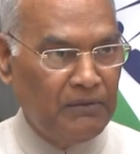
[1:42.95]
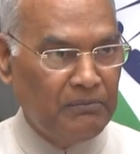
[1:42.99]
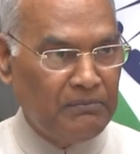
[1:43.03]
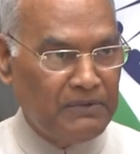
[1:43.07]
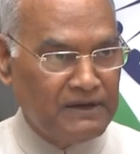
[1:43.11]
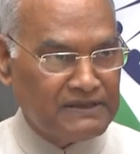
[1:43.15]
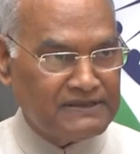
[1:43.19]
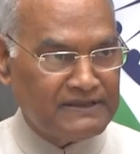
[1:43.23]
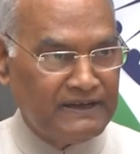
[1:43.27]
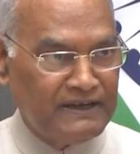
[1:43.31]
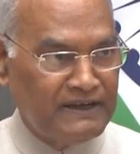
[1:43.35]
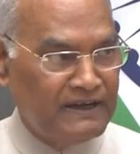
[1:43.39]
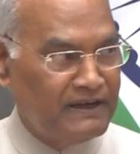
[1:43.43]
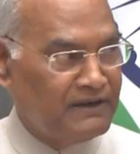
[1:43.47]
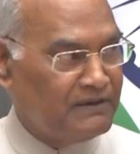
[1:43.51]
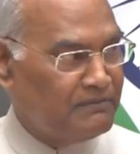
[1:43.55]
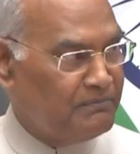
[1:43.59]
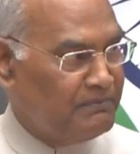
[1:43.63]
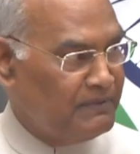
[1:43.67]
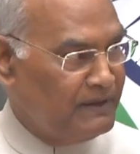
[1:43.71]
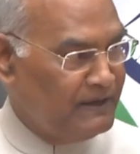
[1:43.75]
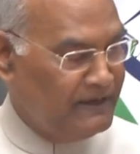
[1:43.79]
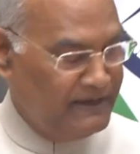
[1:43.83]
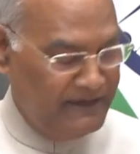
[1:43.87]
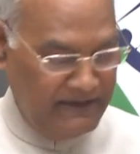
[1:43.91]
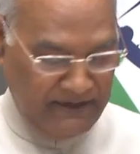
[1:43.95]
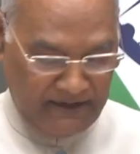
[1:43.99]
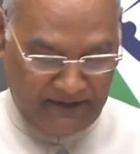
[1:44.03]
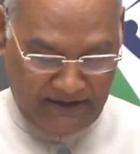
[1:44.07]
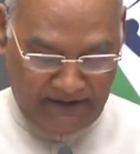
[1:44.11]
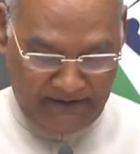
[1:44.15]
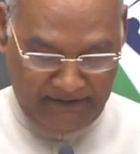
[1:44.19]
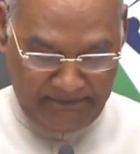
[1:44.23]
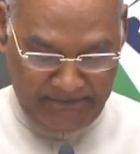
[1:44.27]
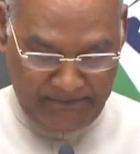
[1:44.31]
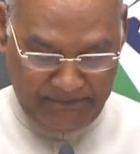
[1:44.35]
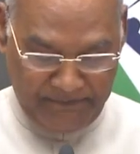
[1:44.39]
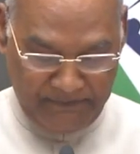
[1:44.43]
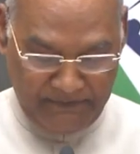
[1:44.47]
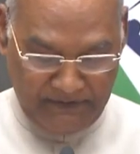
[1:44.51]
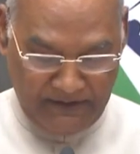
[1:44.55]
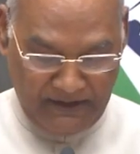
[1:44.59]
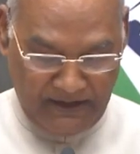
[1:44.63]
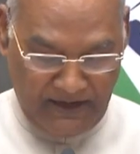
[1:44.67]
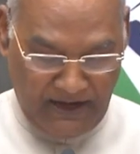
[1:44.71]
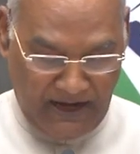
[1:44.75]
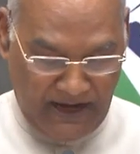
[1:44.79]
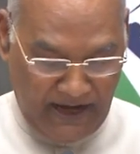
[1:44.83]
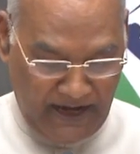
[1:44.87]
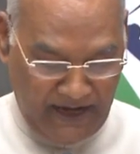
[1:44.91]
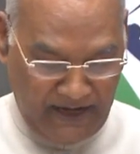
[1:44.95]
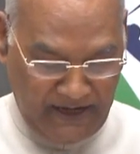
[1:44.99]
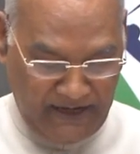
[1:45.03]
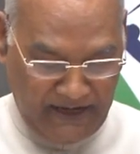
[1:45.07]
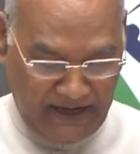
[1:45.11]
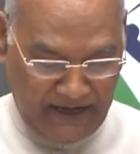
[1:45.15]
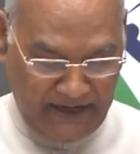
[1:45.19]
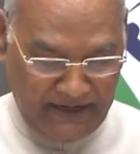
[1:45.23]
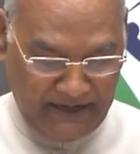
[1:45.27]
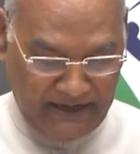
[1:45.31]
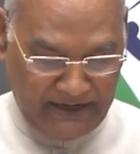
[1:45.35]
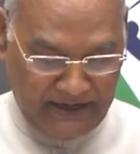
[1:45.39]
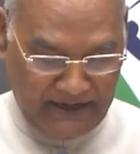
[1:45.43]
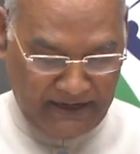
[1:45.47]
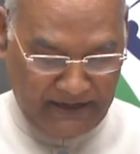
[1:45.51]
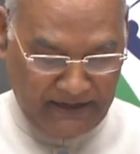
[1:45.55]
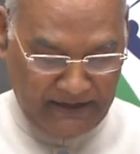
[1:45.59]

President Pinera and I